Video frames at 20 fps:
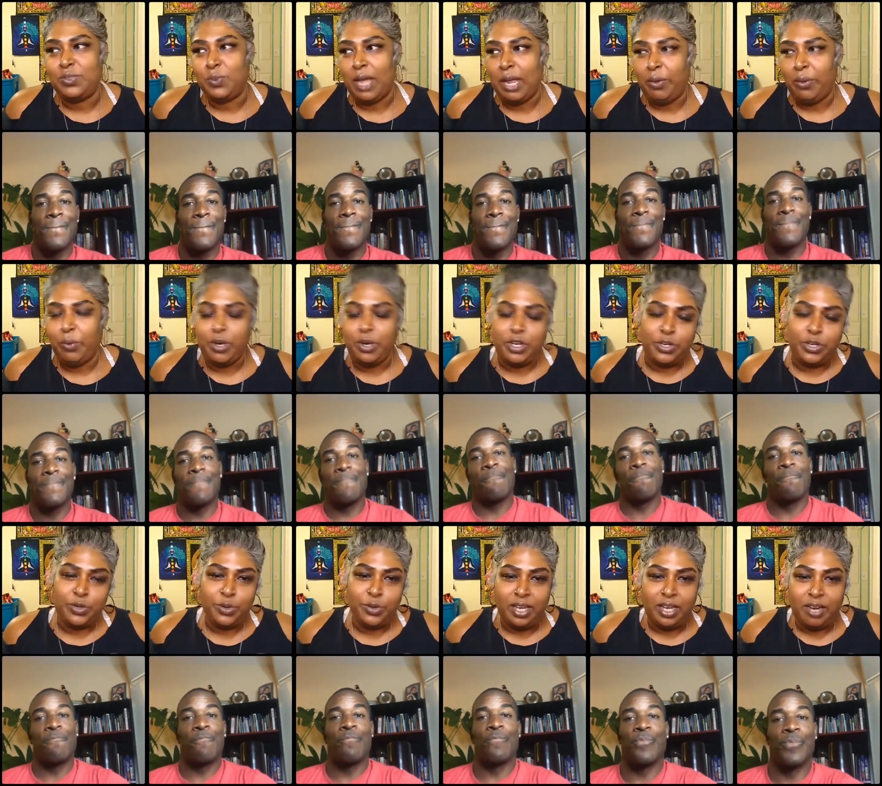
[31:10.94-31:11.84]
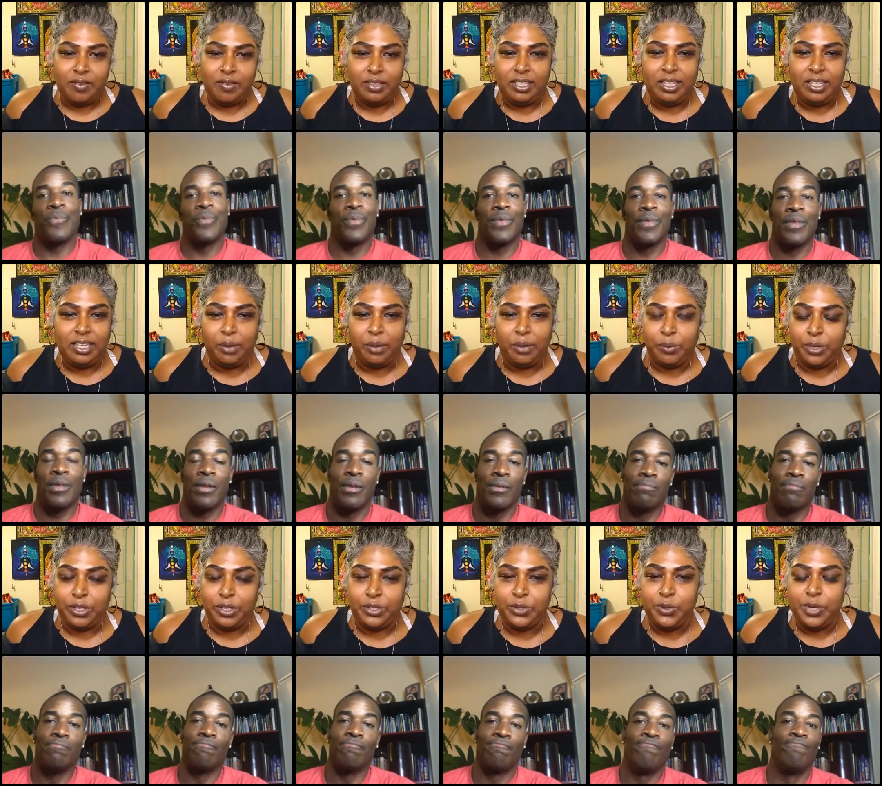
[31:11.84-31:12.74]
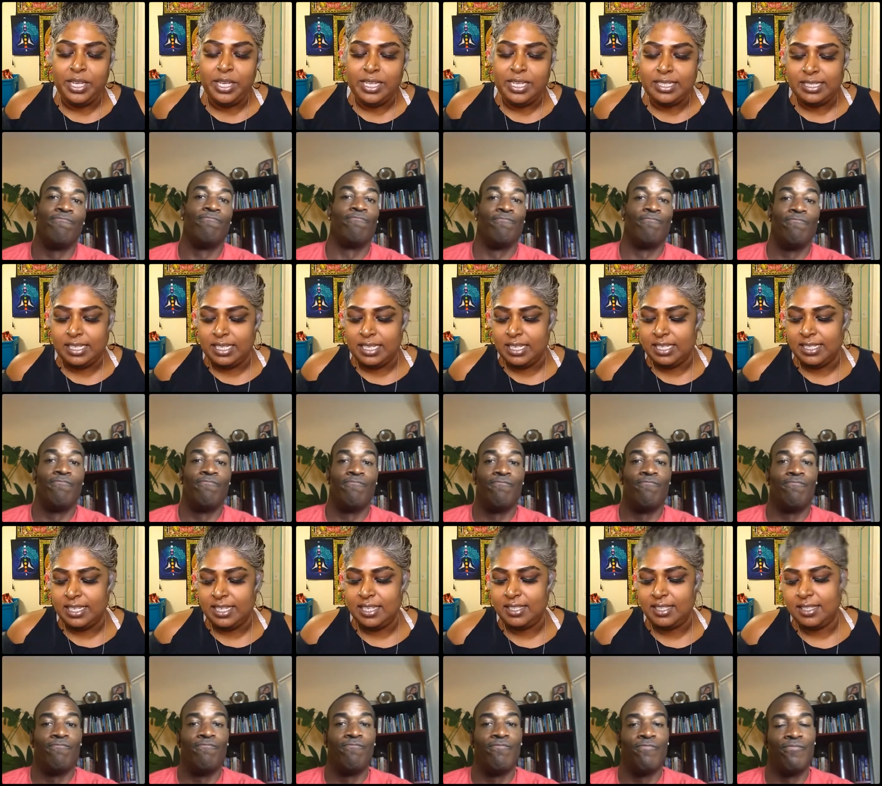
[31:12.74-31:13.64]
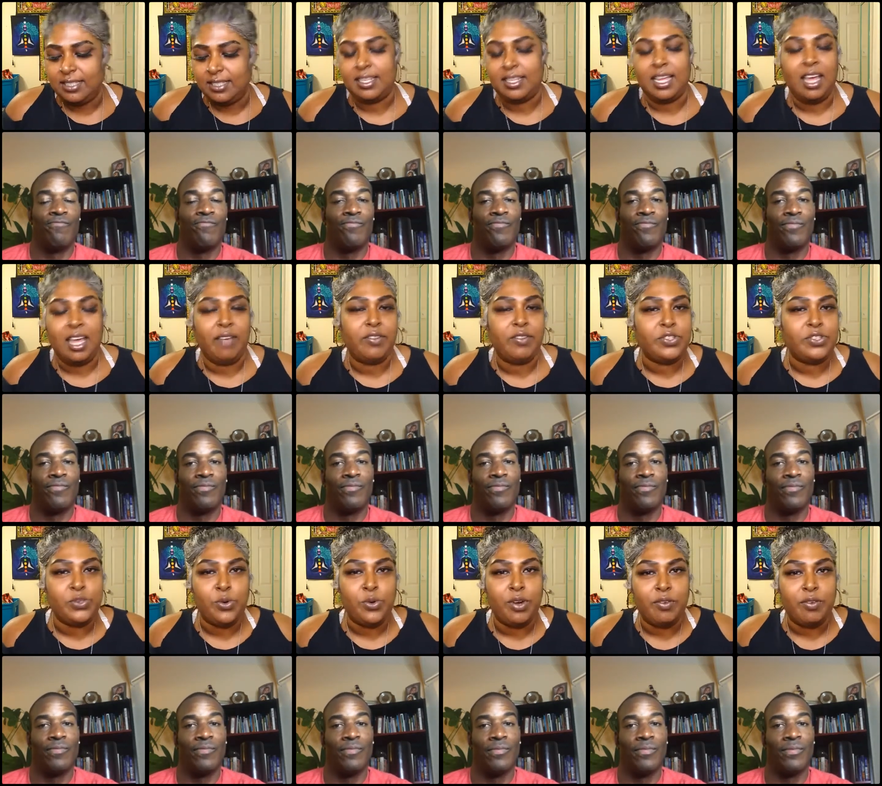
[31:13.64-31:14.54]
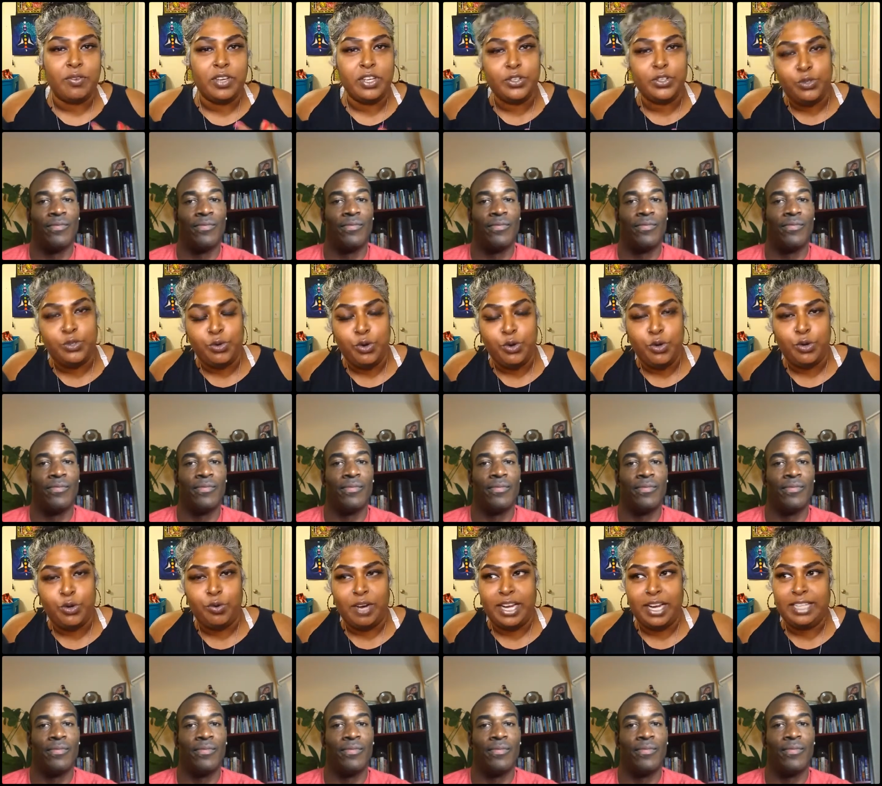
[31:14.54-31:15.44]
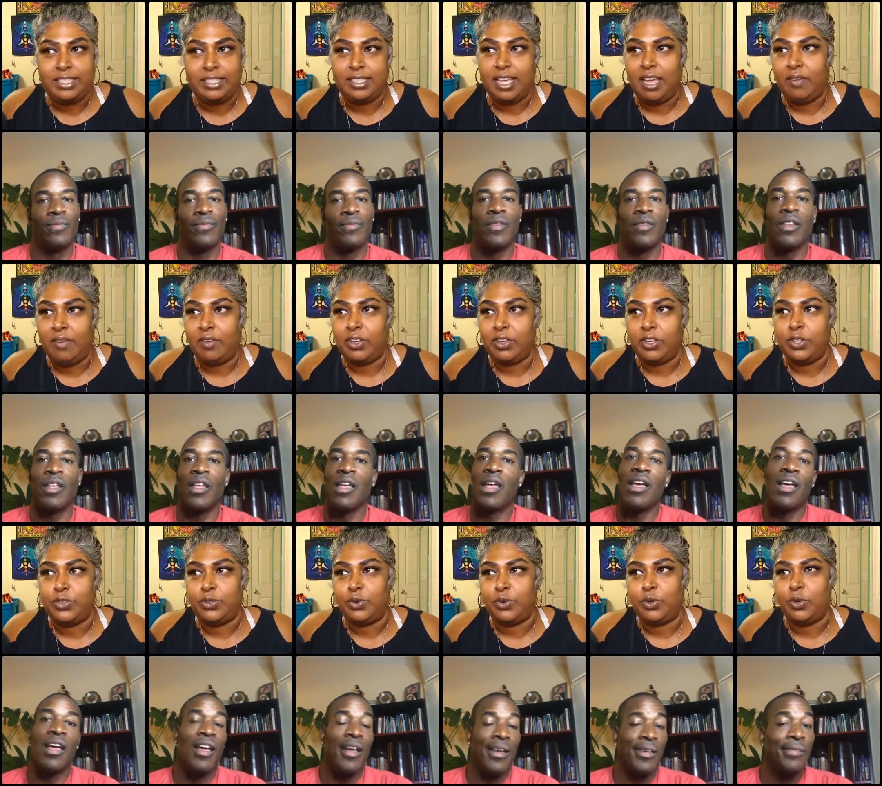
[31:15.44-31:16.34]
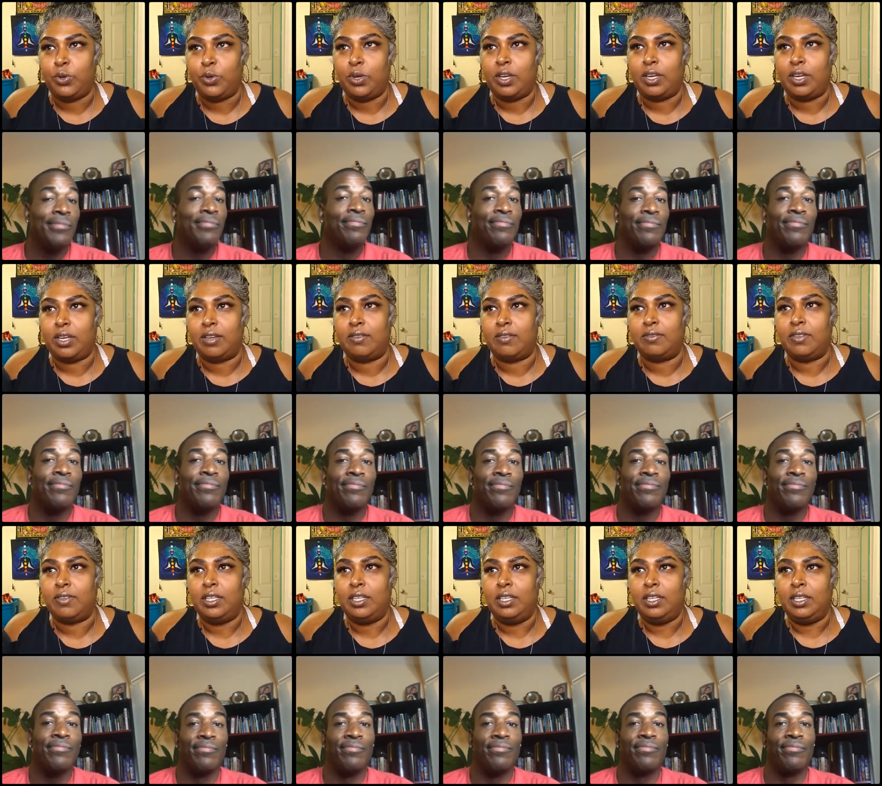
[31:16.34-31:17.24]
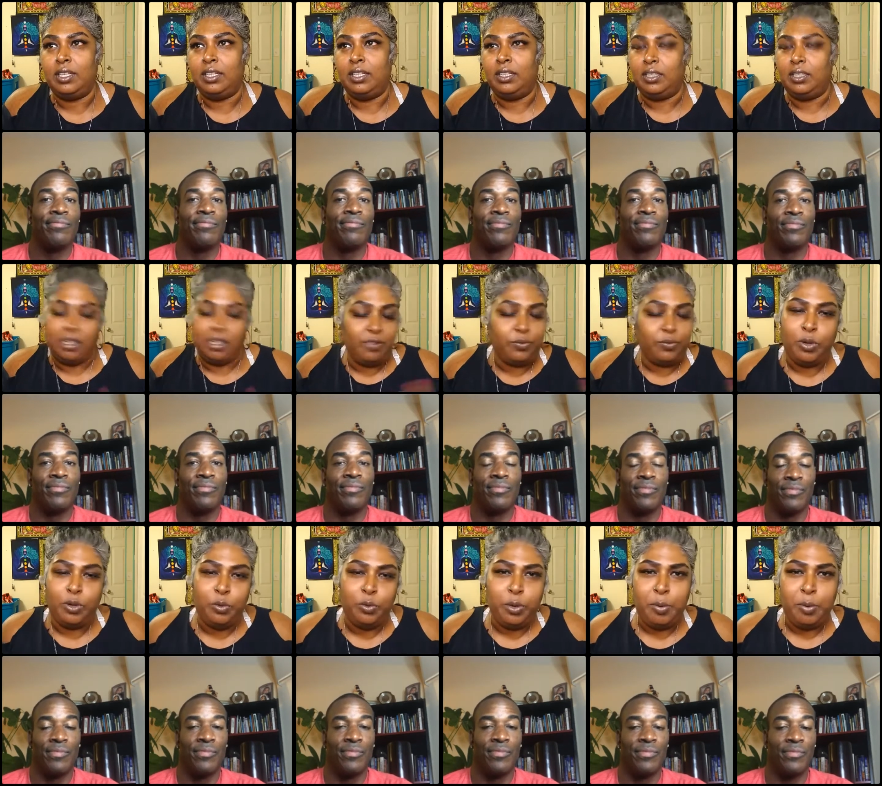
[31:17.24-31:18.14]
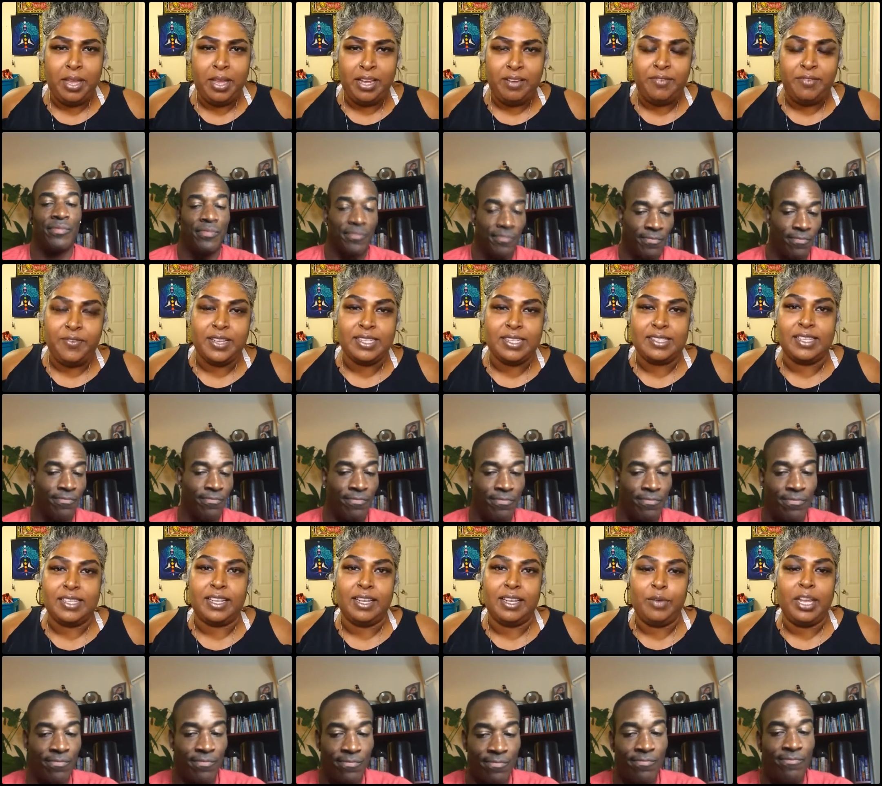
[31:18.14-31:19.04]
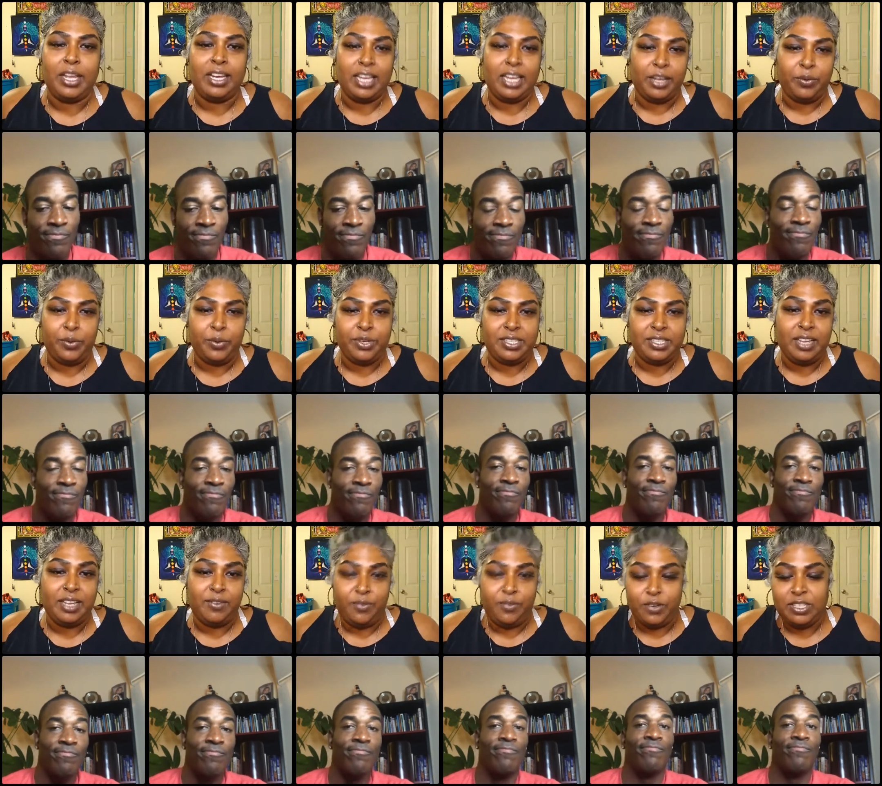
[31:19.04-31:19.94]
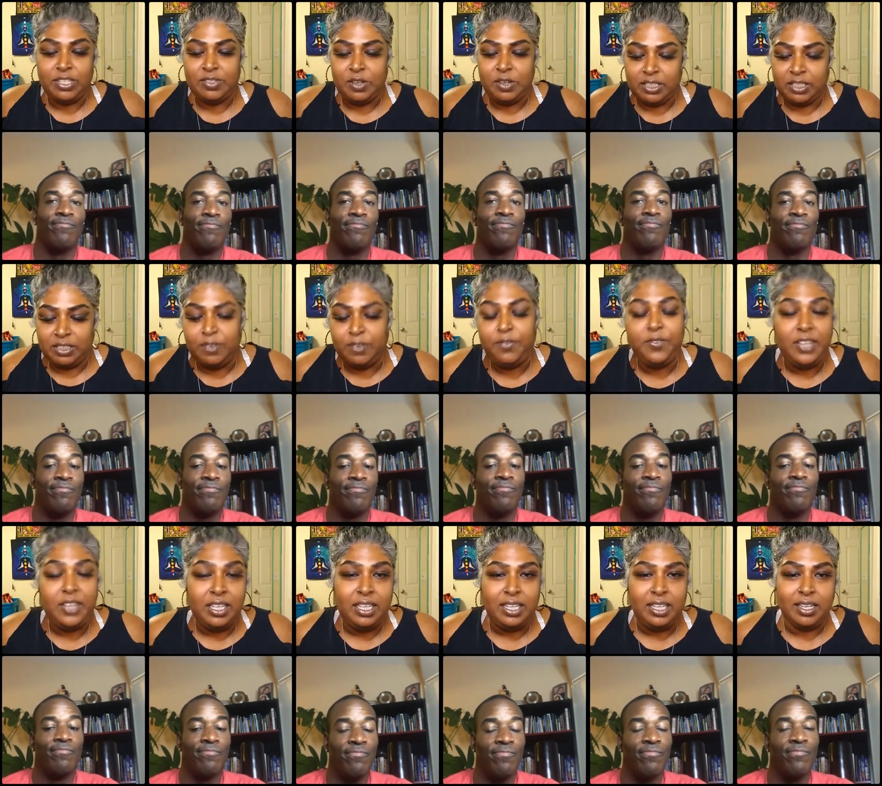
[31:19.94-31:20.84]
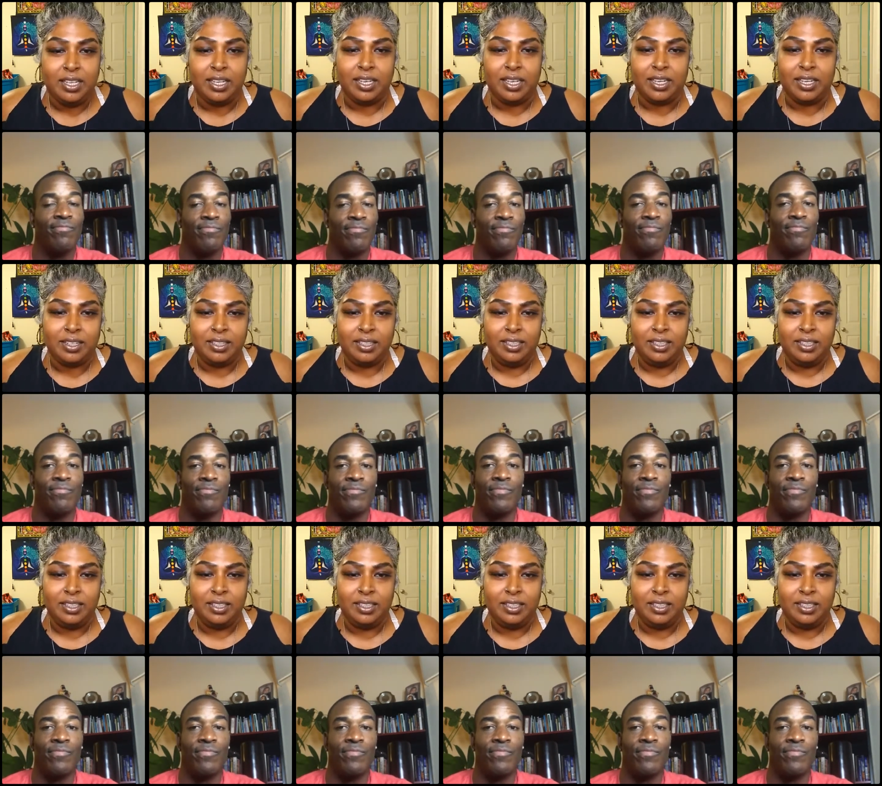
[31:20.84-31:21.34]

Speaker 1: why we're doing everything that we're doing. It's in the sense is to have a sort of control, right? To have a control of of what we're manifesting and, and like we're saying, first of all, the feeling good